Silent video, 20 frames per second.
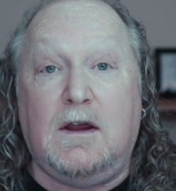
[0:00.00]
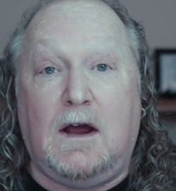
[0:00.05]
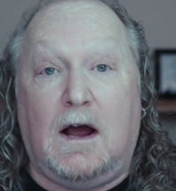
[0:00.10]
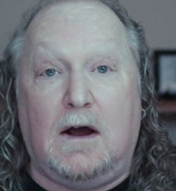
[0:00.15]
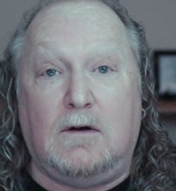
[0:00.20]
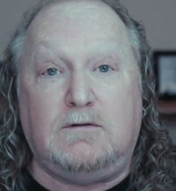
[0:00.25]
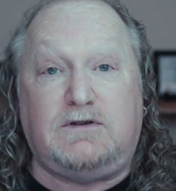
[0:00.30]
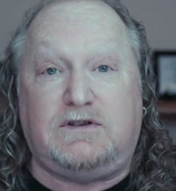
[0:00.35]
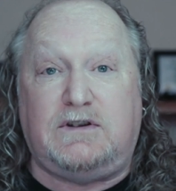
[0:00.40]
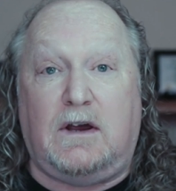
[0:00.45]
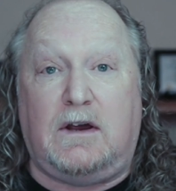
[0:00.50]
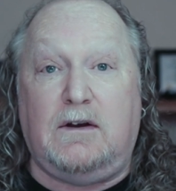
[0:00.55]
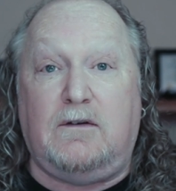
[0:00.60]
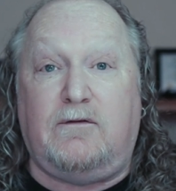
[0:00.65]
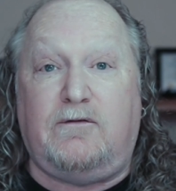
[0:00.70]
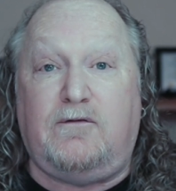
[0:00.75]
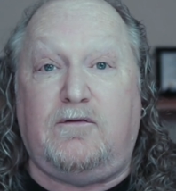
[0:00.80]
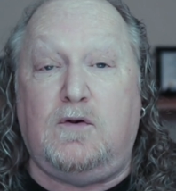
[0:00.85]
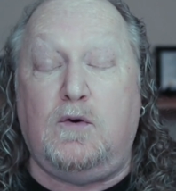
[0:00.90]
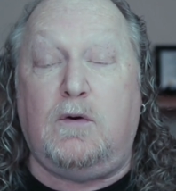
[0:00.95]
outside
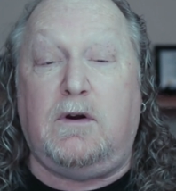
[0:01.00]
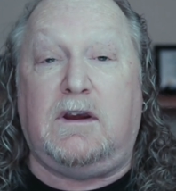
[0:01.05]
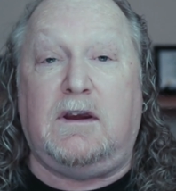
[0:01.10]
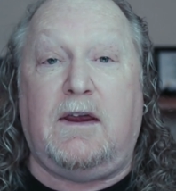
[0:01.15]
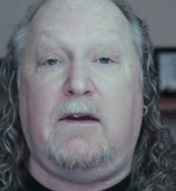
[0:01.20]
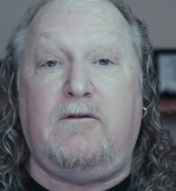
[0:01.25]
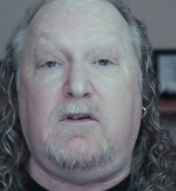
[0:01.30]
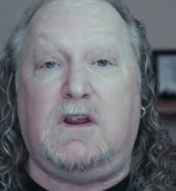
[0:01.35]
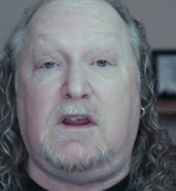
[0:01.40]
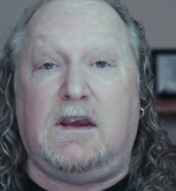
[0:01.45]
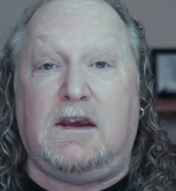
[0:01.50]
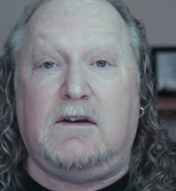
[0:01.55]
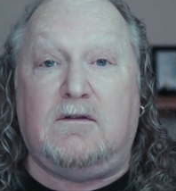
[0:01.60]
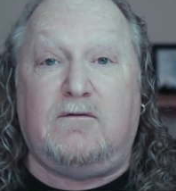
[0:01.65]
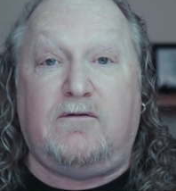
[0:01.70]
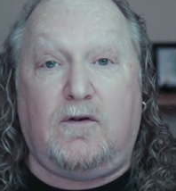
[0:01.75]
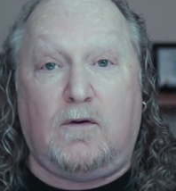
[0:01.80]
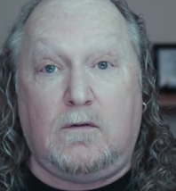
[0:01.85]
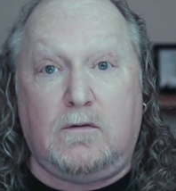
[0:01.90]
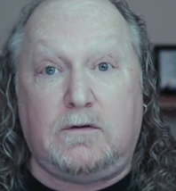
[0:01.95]
of doing everything in
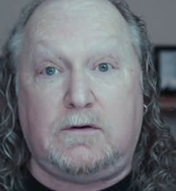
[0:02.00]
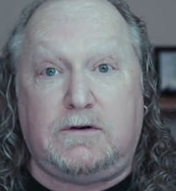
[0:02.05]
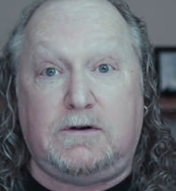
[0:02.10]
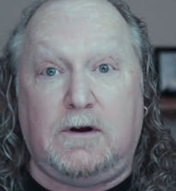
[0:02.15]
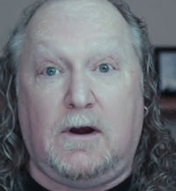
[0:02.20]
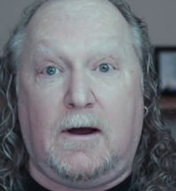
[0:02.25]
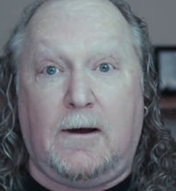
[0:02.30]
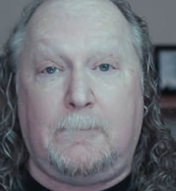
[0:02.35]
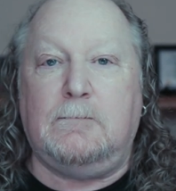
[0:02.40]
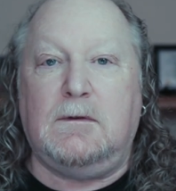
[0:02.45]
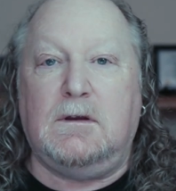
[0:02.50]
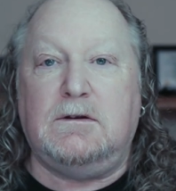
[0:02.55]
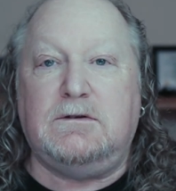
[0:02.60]
Photoshop.